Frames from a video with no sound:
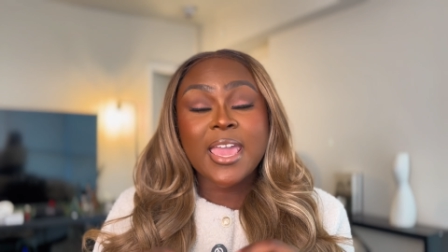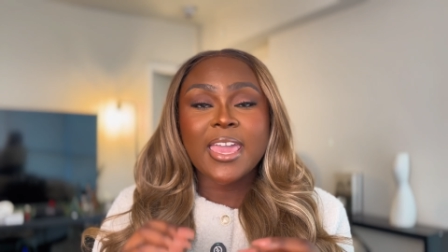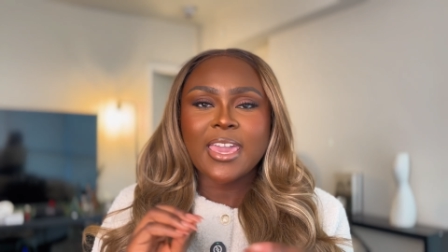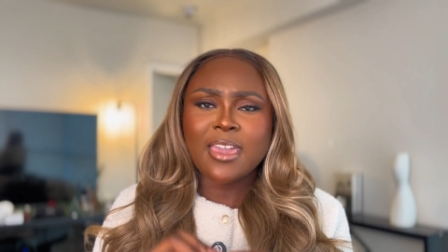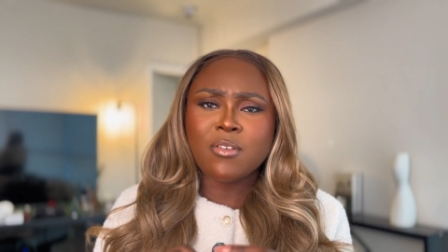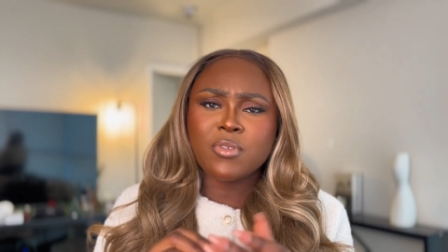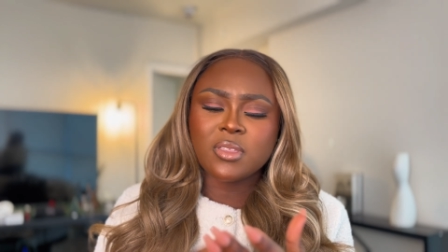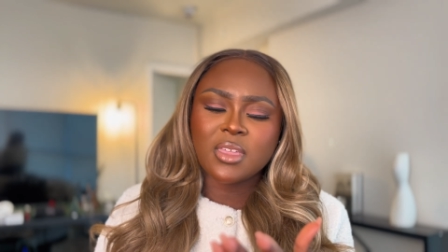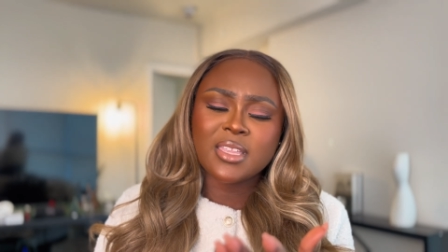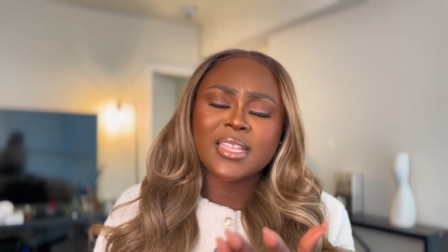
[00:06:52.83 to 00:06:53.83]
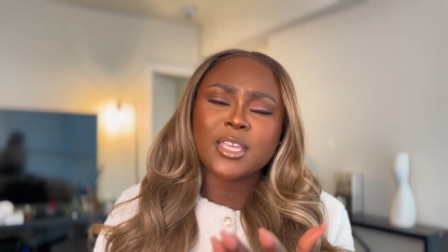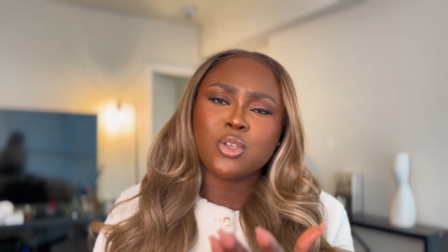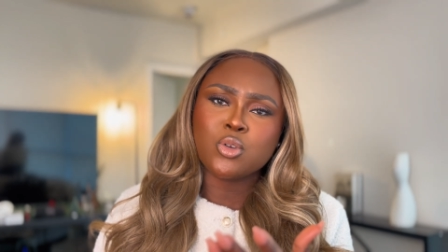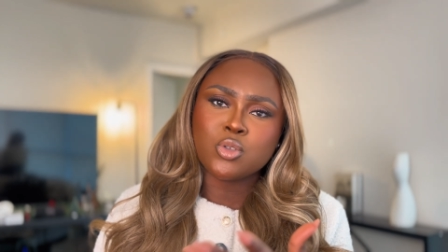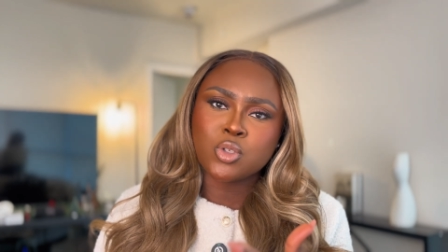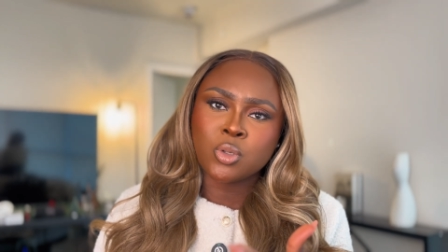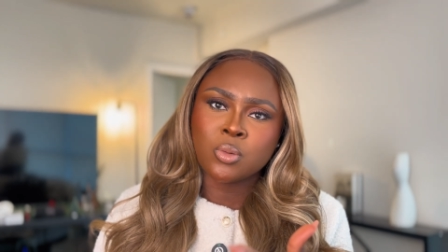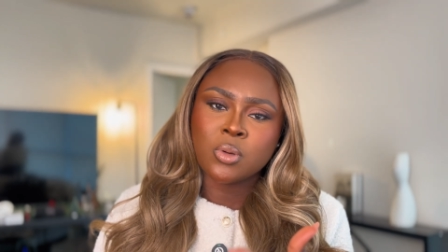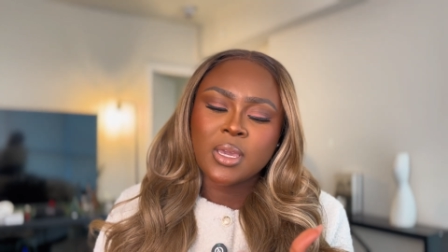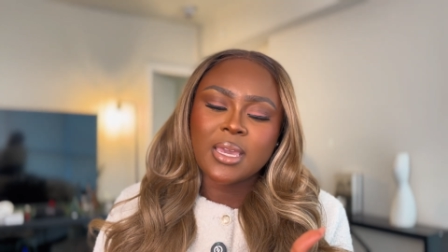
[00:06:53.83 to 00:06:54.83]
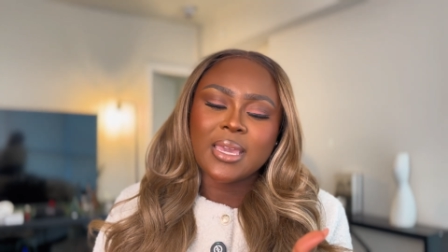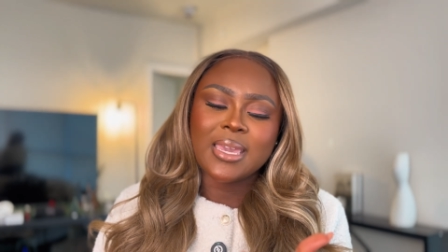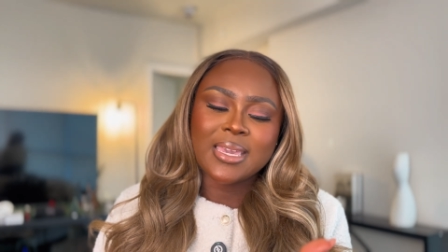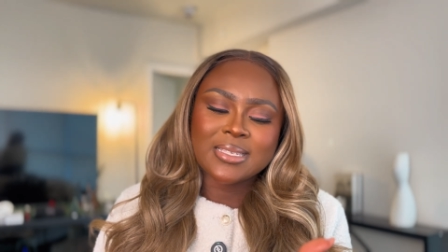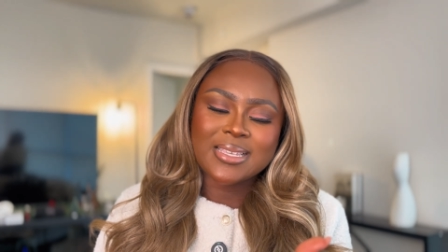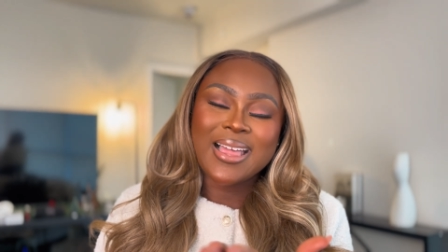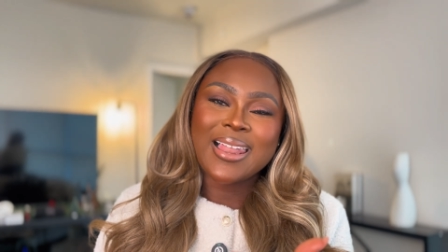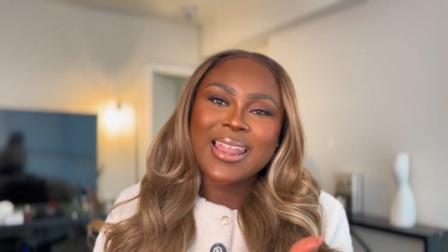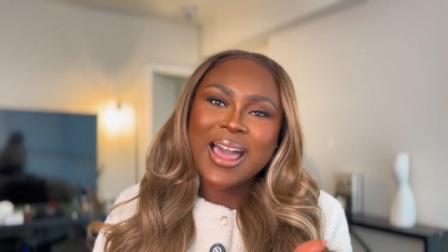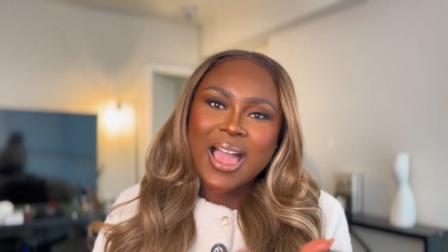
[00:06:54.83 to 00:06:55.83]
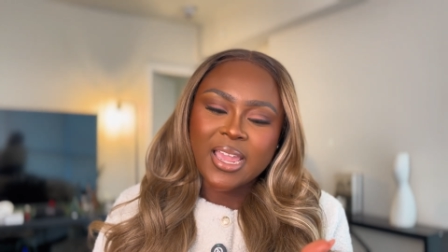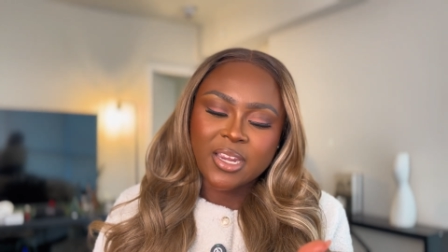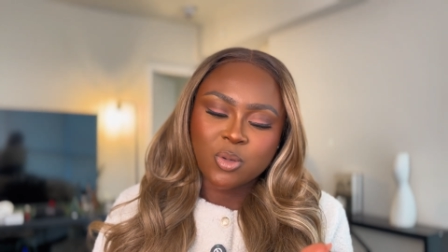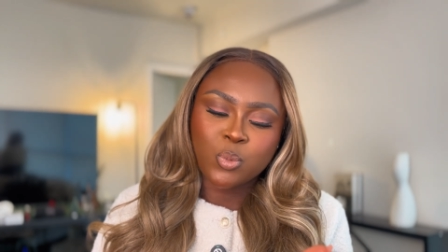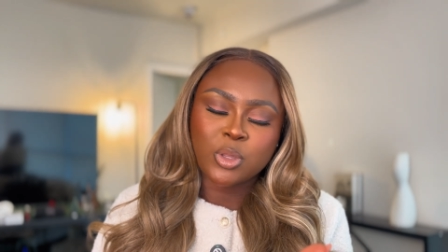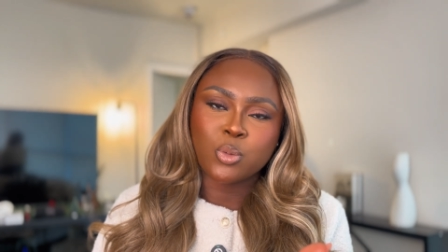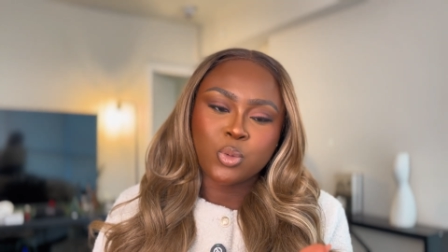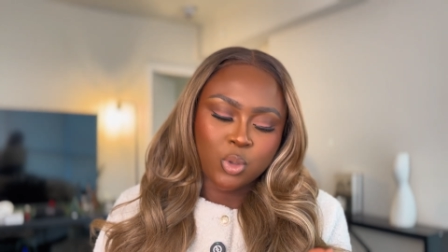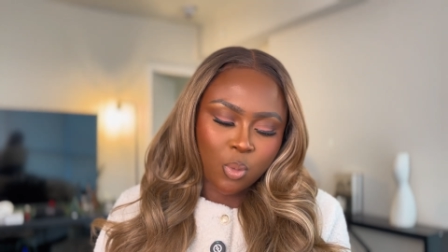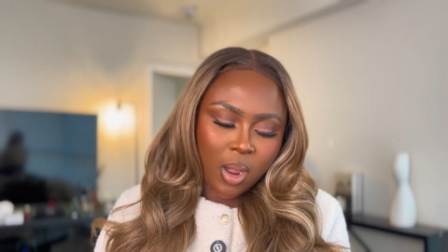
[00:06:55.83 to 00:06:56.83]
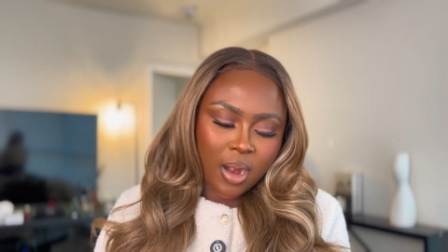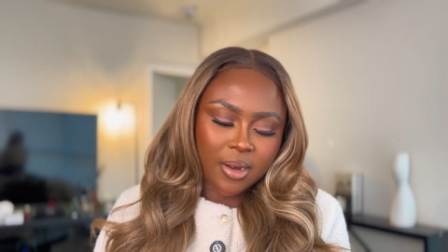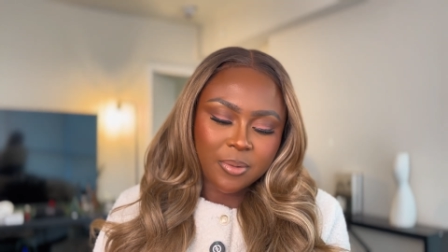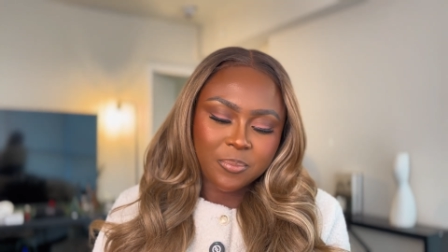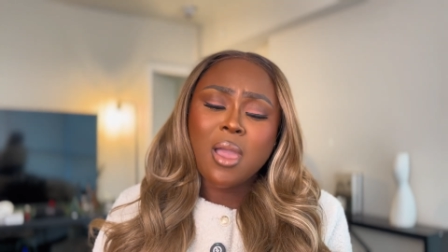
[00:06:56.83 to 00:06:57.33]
everything that you do is aligned with who you are.